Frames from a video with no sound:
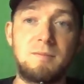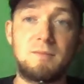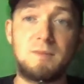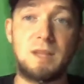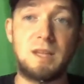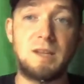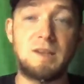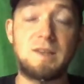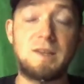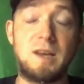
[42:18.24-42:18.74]

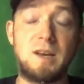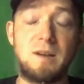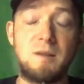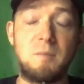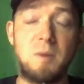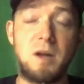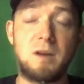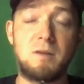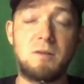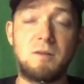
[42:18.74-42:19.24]
the extension
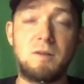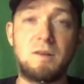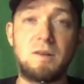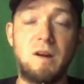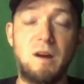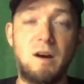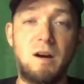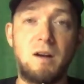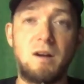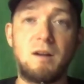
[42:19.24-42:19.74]
modules
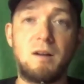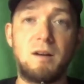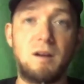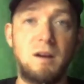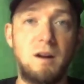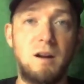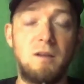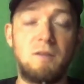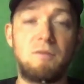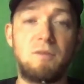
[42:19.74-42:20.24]
are
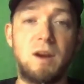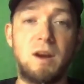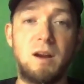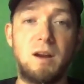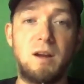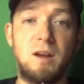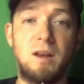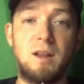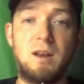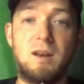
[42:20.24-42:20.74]
are very
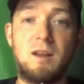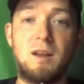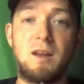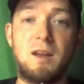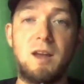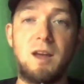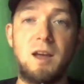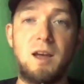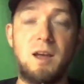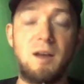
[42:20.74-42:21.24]
good.
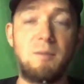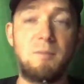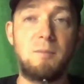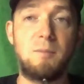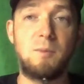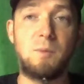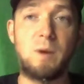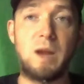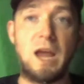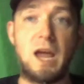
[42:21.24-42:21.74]
Um,
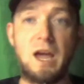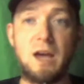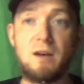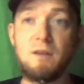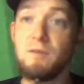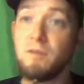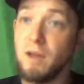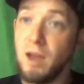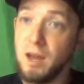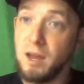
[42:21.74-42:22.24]
we
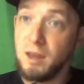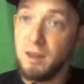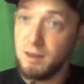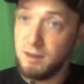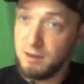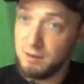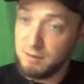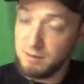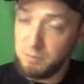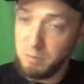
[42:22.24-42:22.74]
have a,
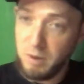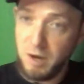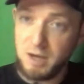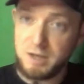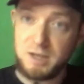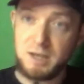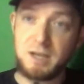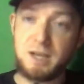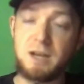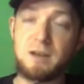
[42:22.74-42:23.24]
there's a
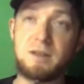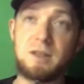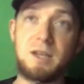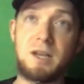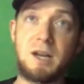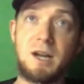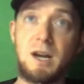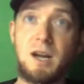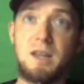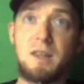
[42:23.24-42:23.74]
project out
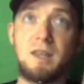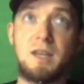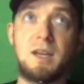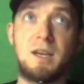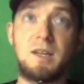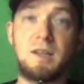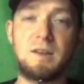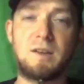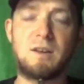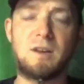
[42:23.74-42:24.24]
there. I think
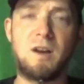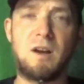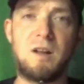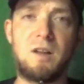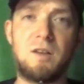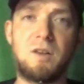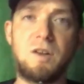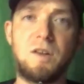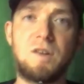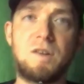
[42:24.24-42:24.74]
it's
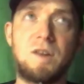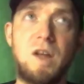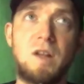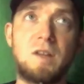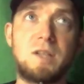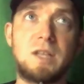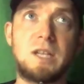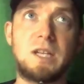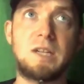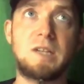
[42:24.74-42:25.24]
called
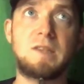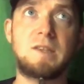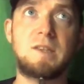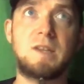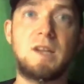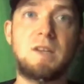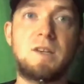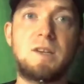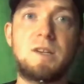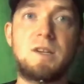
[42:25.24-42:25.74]
Salt
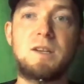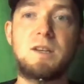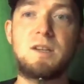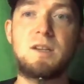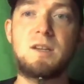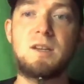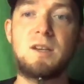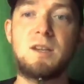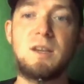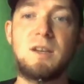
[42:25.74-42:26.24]
Extension,
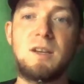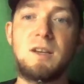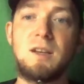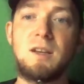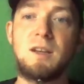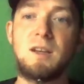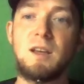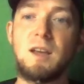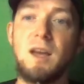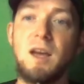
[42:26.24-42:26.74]

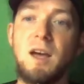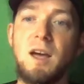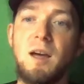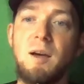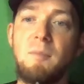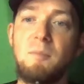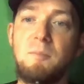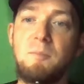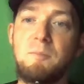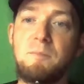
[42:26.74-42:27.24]

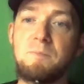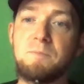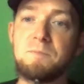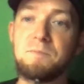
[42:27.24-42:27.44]
um,